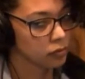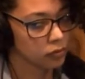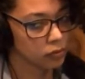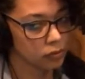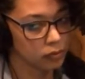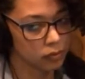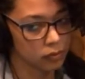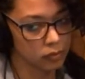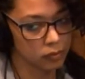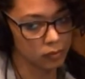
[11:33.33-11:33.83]

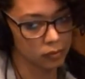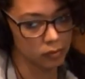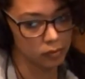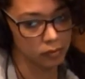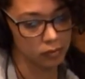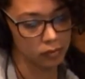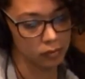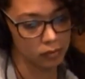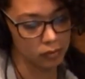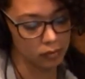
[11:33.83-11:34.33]

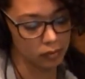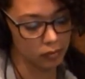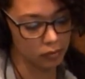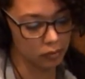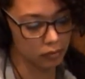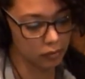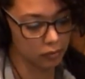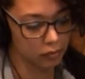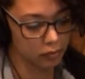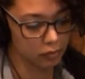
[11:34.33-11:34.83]

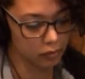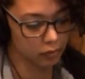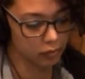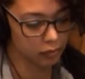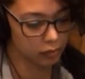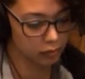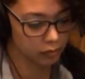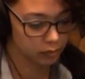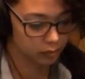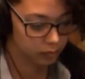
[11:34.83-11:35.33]

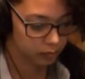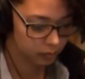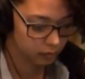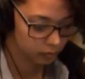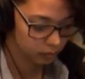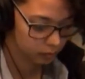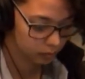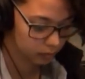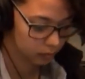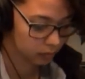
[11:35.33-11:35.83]

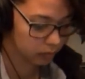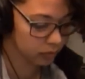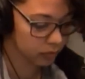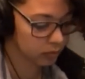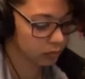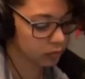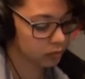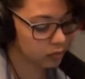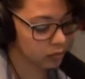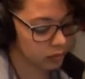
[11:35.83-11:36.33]

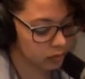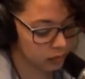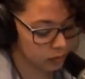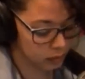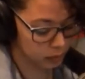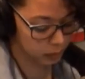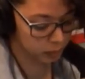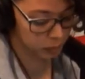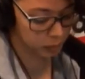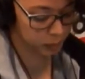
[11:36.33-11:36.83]

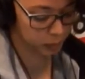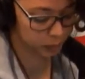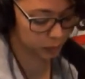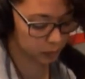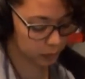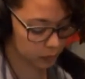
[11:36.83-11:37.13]
[no speech]